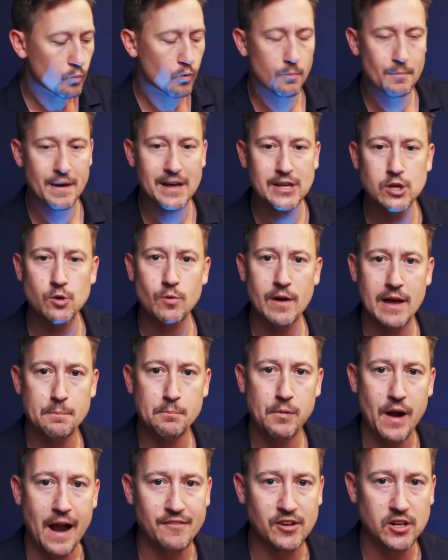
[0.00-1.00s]
we'll make you a
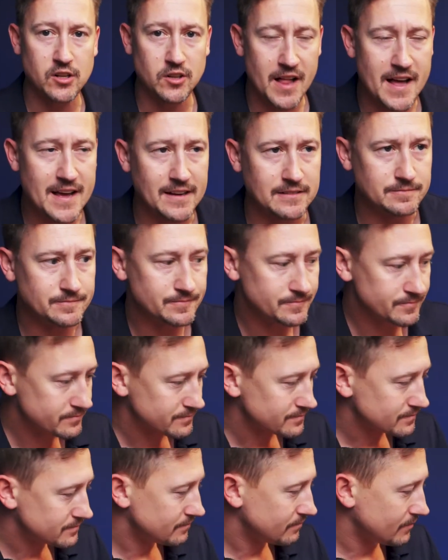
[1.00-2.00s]
private client.
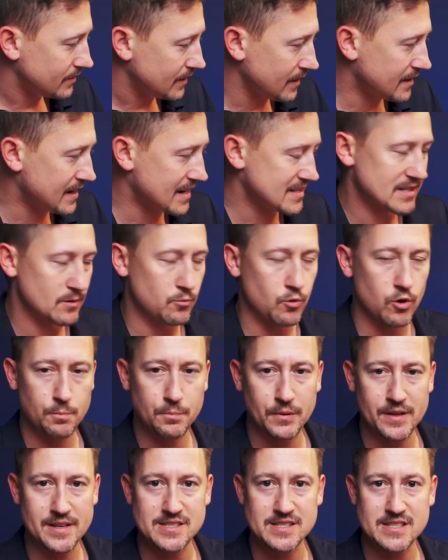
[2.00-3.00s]
And I said, well,
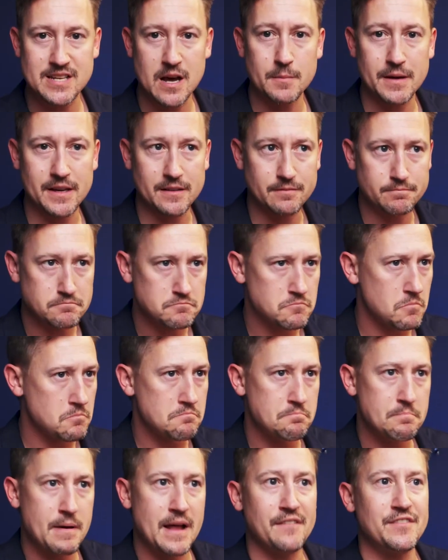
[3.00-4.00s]
please tell me
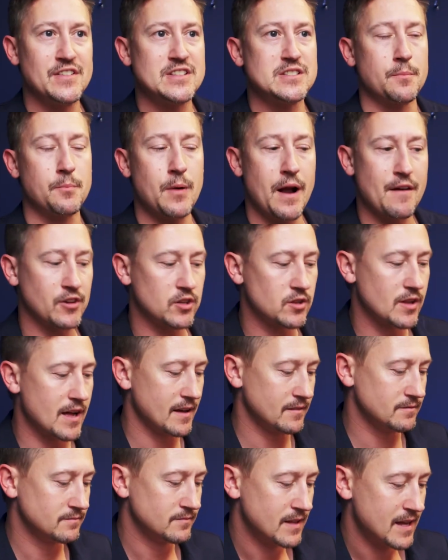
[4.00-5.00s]
benefits of private
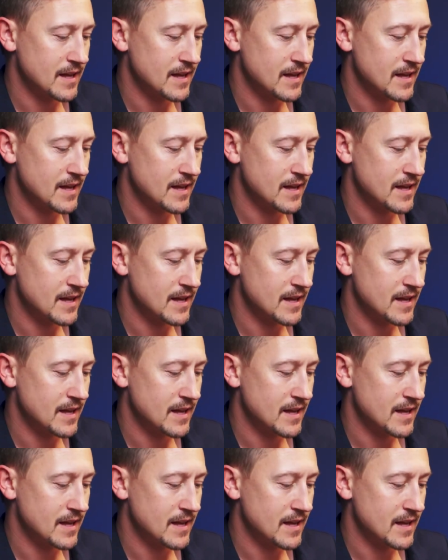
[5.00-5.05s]
client.